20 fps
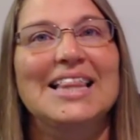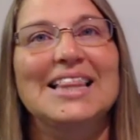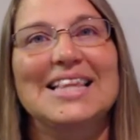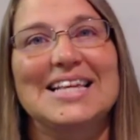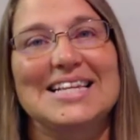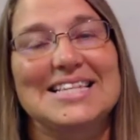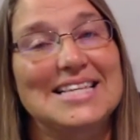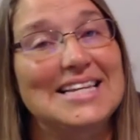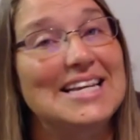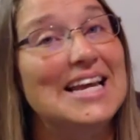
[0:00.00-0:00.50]

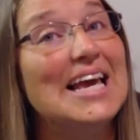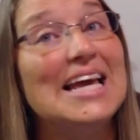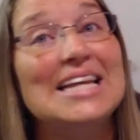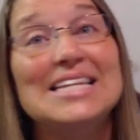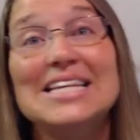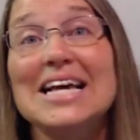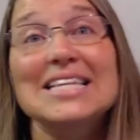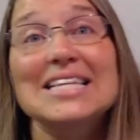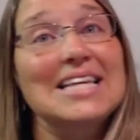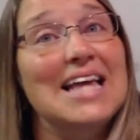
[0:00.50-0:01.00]
Listen,
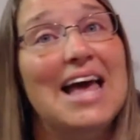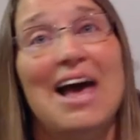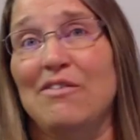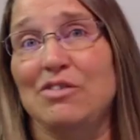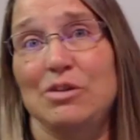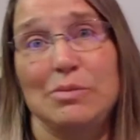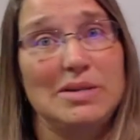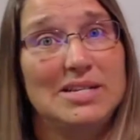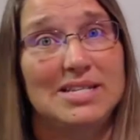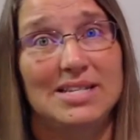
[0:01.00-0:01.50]
it doesn't
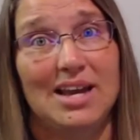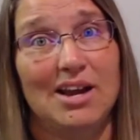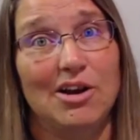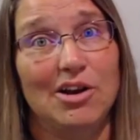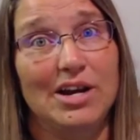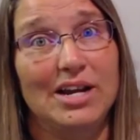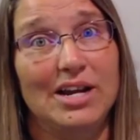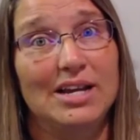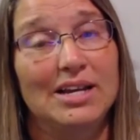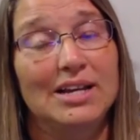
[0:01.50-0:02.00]
have to be
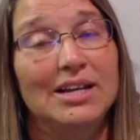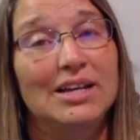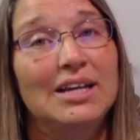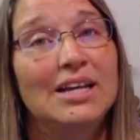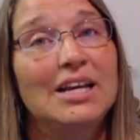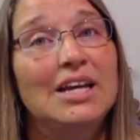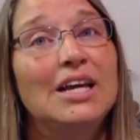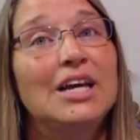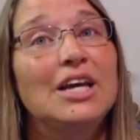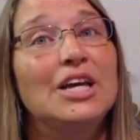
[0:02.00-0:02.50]
scary.
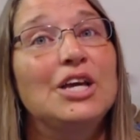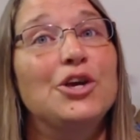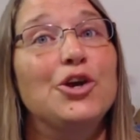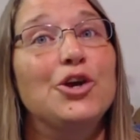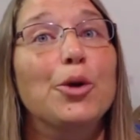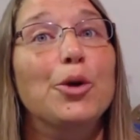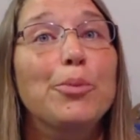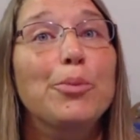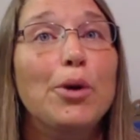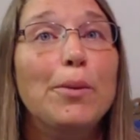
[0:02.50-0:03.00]

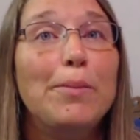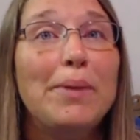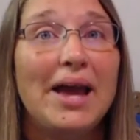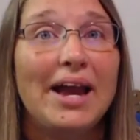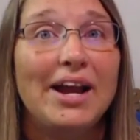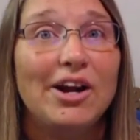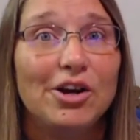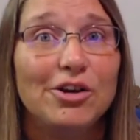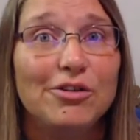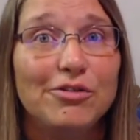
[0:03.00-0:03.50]
You're
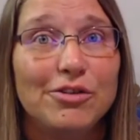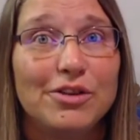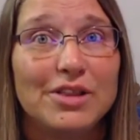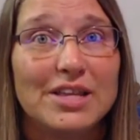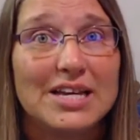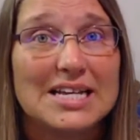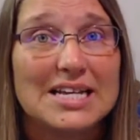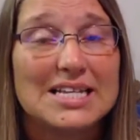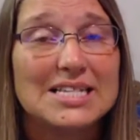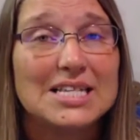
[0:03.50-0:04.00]
prepared for
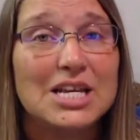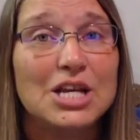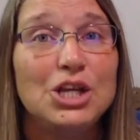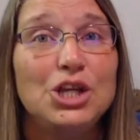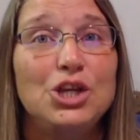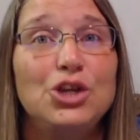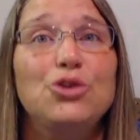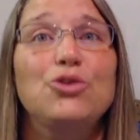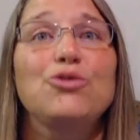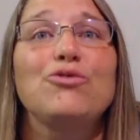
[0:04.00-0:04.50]
this.
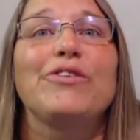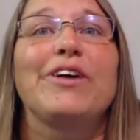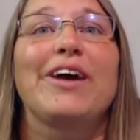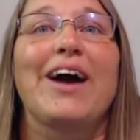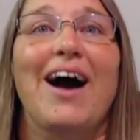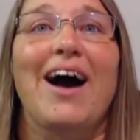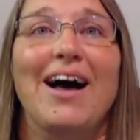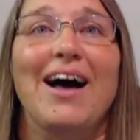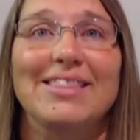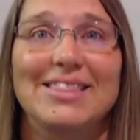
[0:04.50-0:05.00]
You've
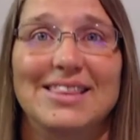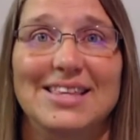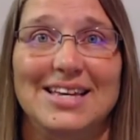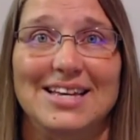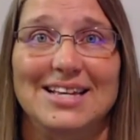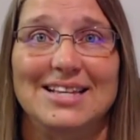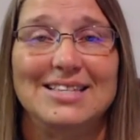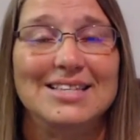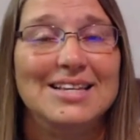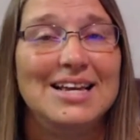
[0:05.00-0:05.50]
got
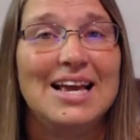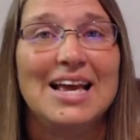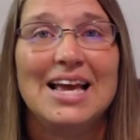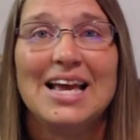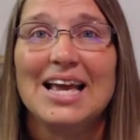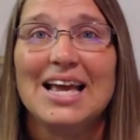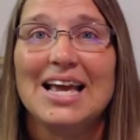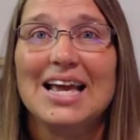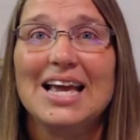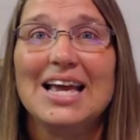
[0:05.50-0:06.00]
this.
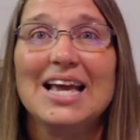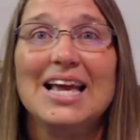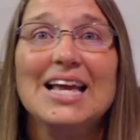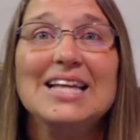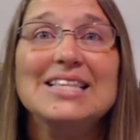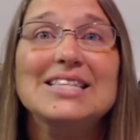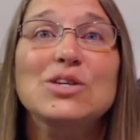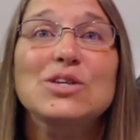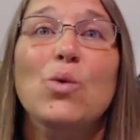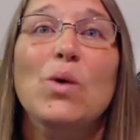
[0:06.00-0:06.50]

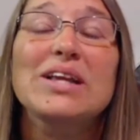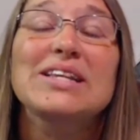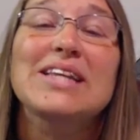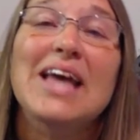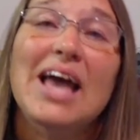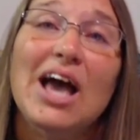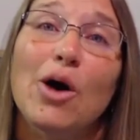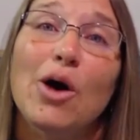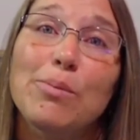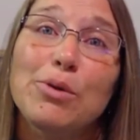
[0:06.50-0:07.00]
It's going
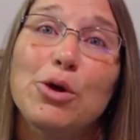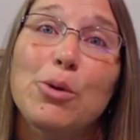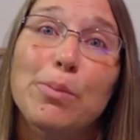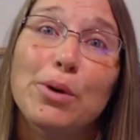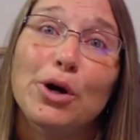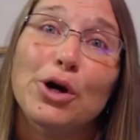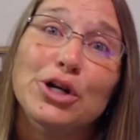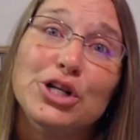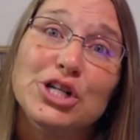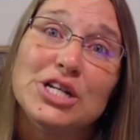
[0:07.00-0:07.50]
to help you
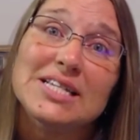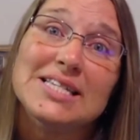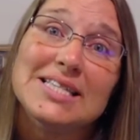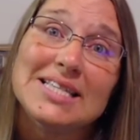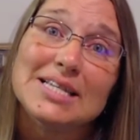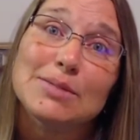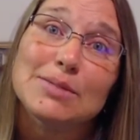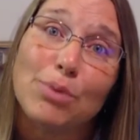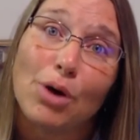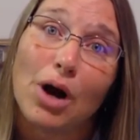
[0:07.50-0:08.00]
purchase
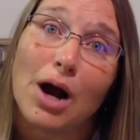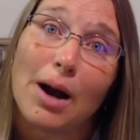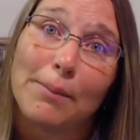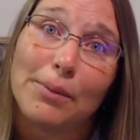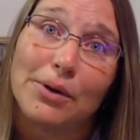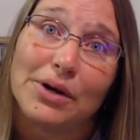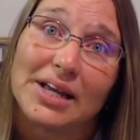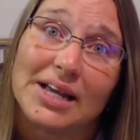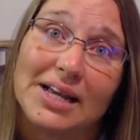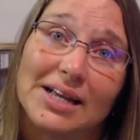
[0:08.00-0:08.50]
this
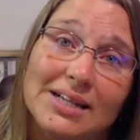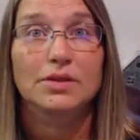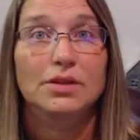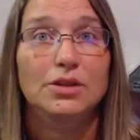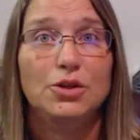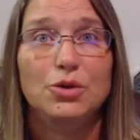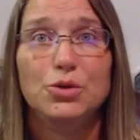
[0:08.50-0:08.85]
property.